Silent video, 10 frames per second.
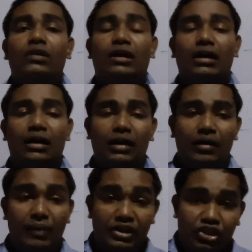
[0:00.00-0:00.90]

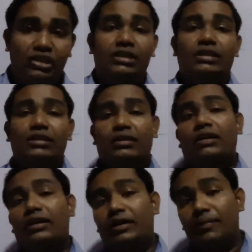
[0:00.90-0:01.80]
my teaching
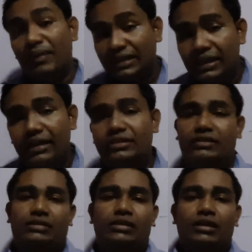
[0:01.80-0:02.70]

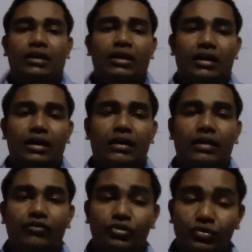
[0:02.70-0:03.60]
methods
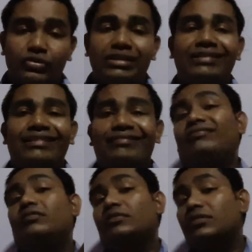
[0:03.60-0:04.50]
using
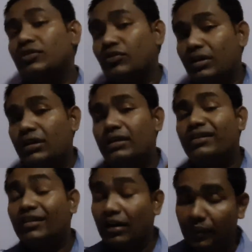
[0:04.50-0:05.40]
your
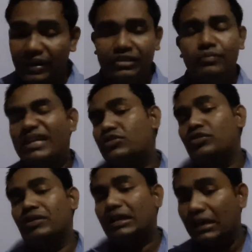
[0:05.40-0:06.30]
comments. Based on
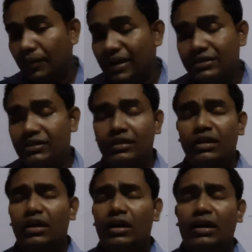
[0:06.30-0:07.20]
your comments,
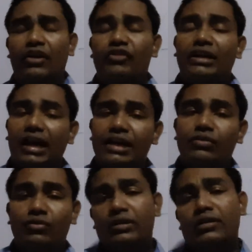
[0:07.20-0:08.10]
we are trying
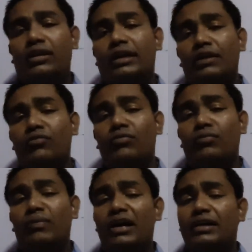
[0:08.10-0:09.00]
to give
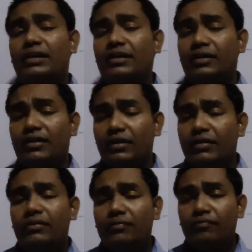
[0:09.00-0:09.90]
my
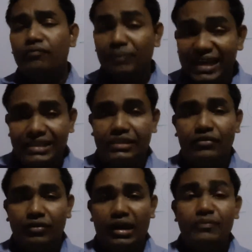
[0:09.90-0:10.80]
best.
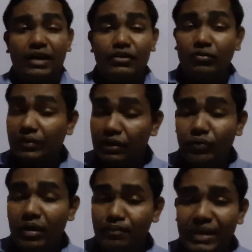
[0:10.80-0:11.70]
I'm trying to give
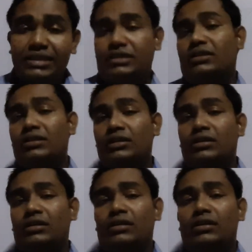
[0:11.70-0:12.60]
my best
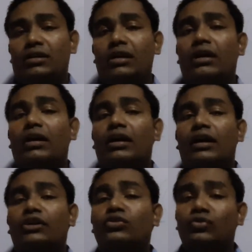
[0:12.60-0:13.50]

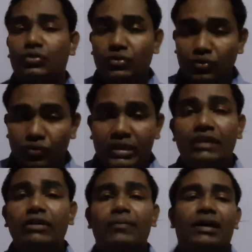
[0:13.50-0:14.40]
to
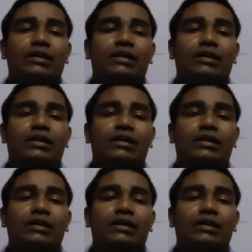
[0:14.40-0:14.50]
deliver